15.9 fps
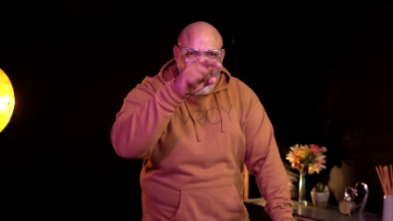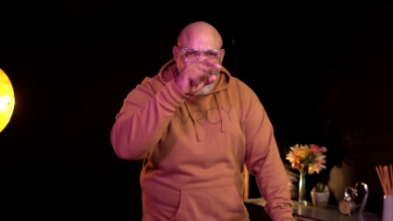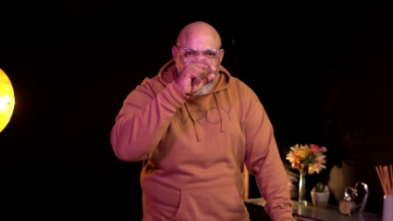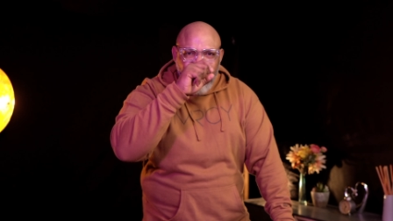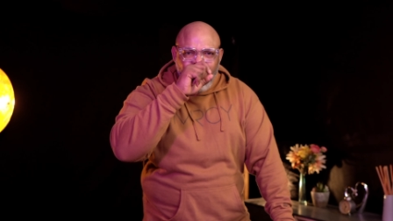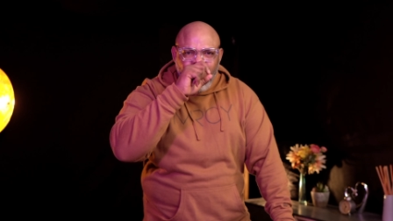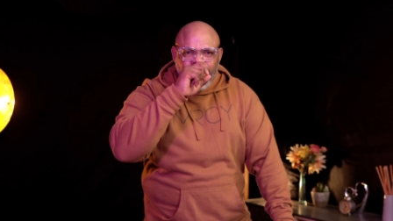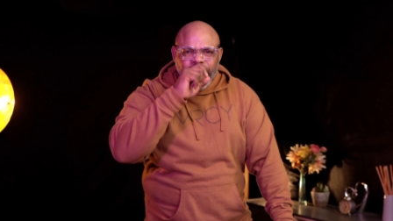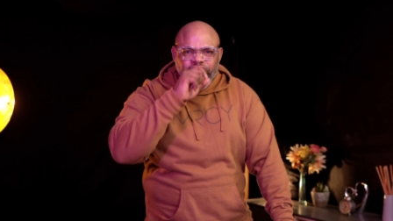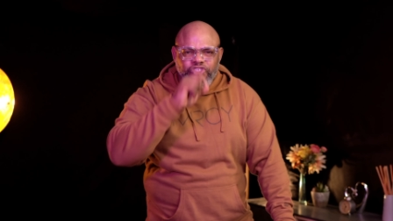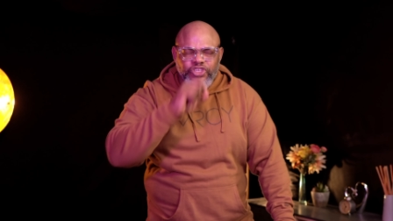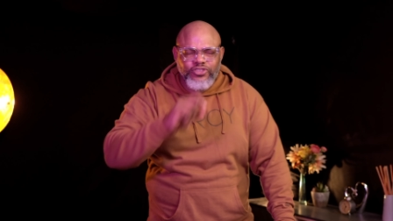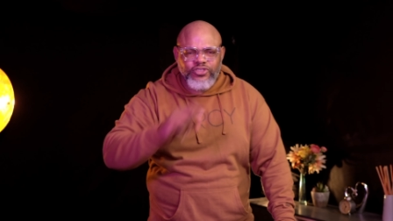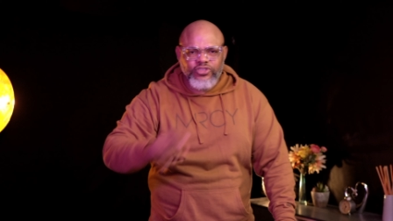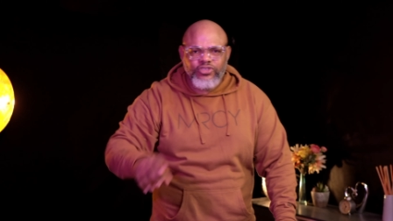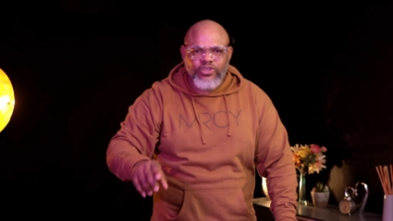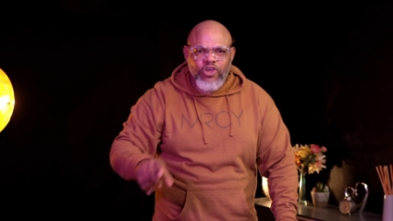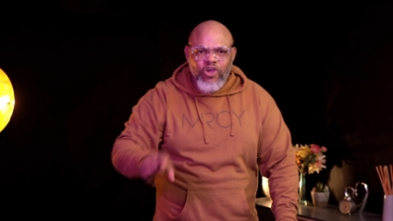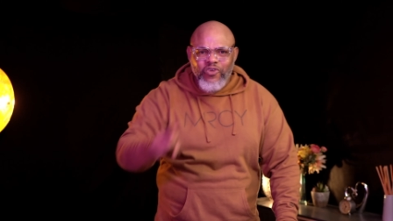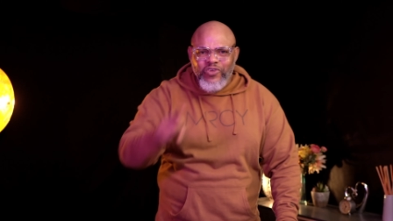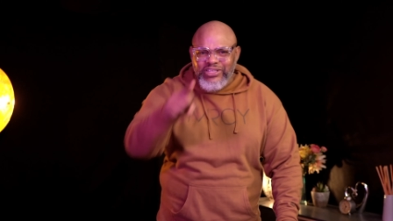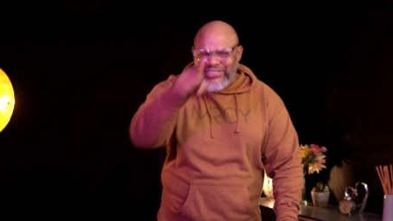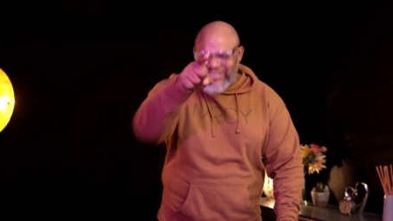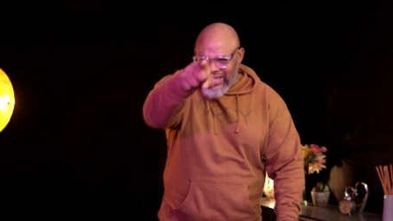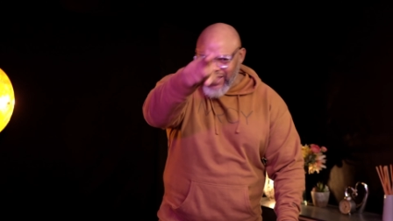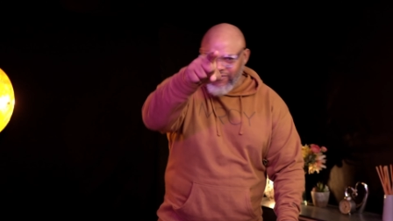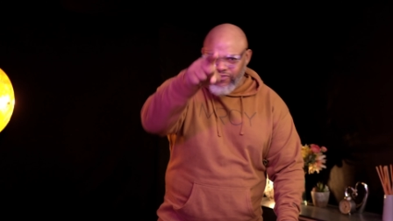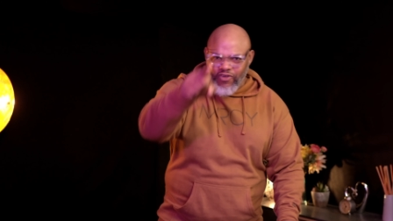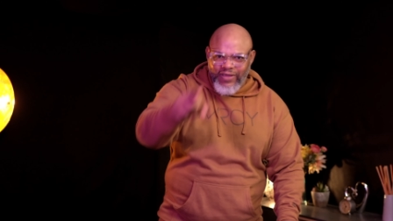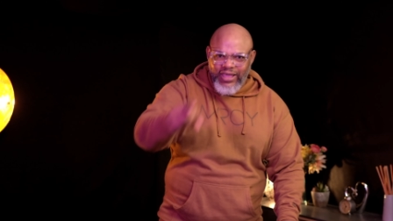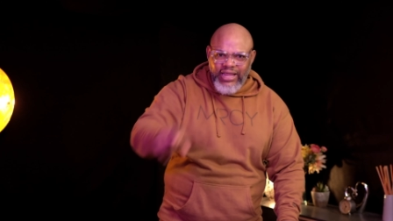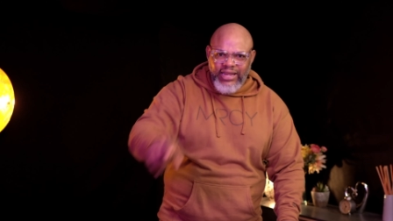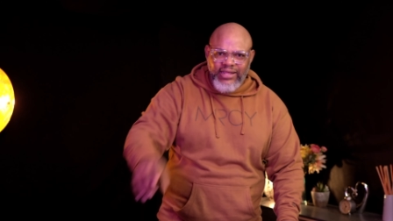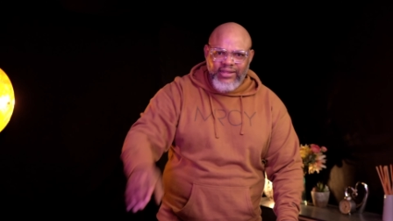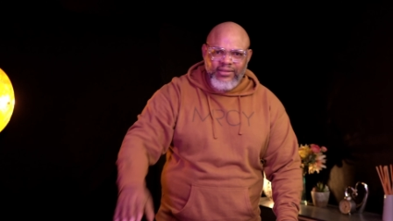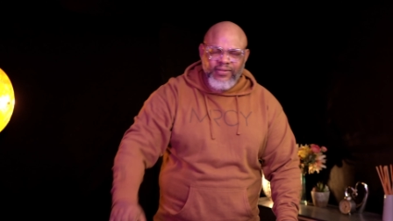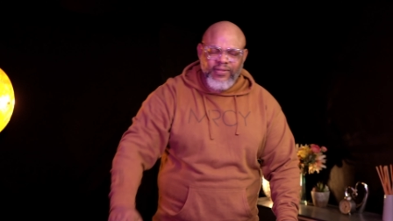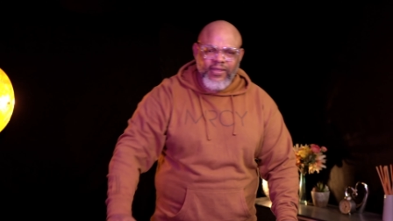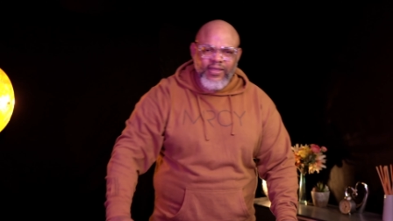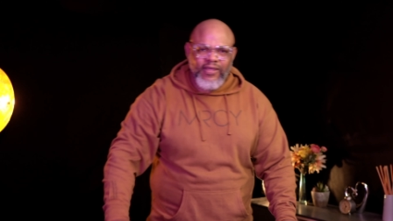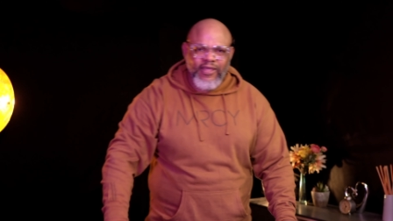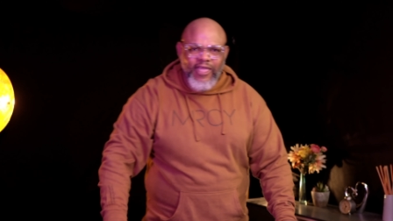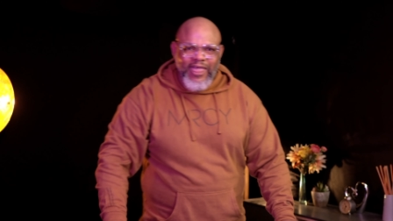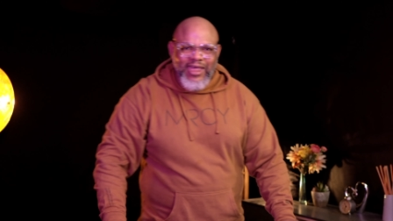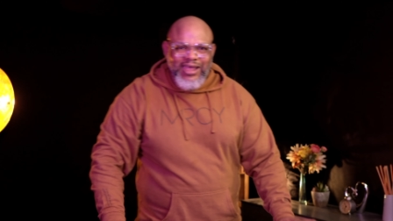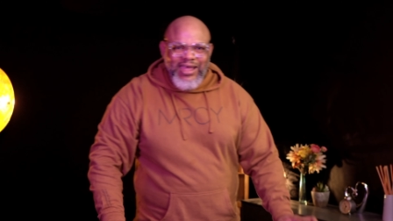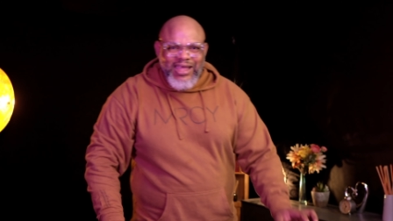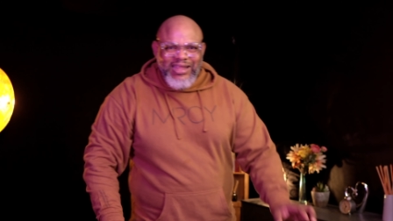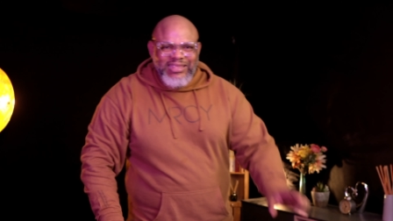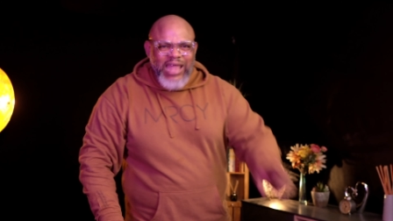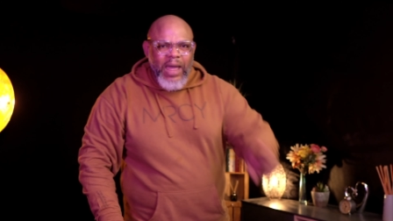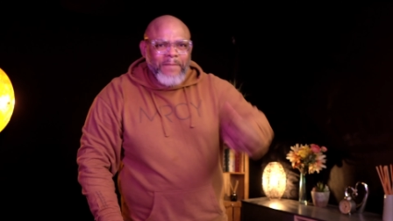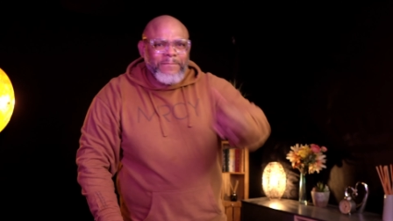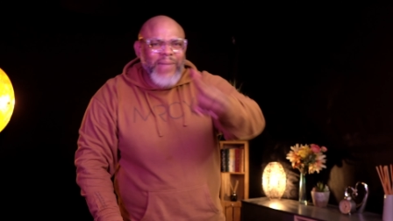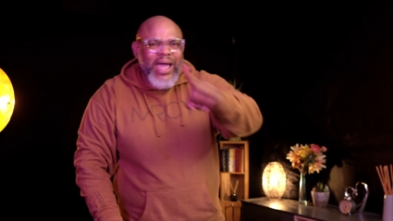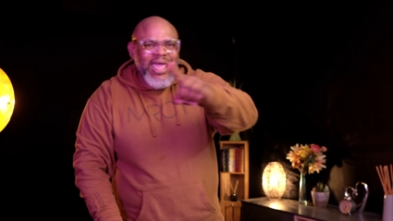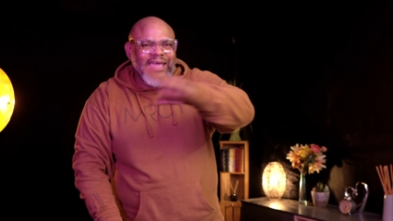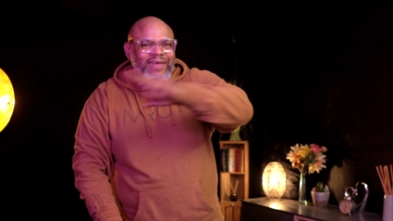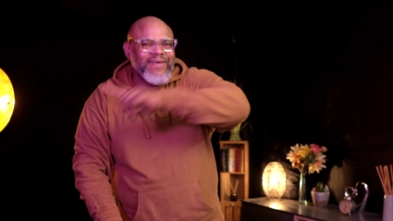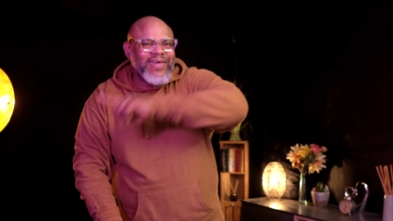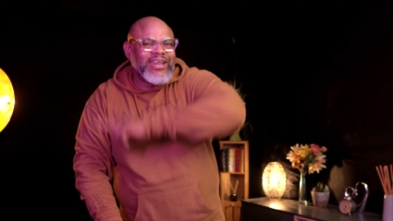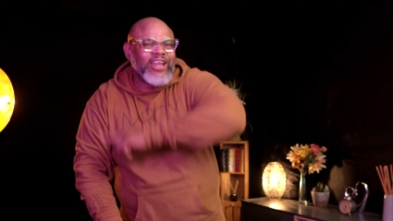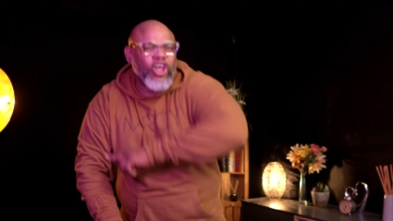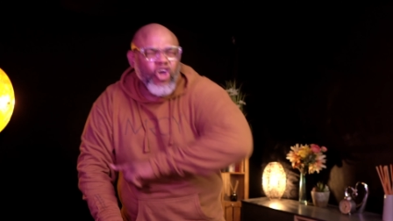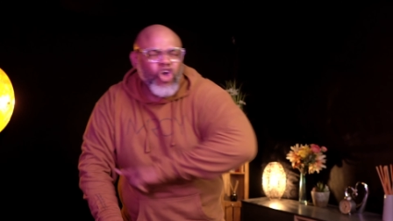the name of Jesus. Receive your healing. That migraine